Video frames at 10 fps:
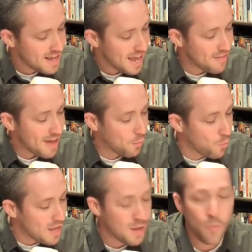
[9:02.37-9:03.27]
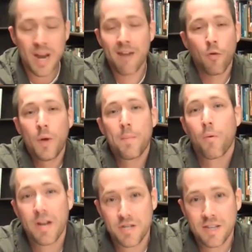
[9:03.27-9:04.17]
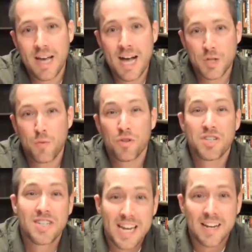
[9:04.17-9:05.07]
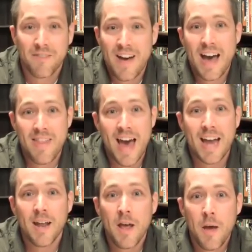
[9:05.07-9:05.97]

and that we, whenever we preach the gospel, signify that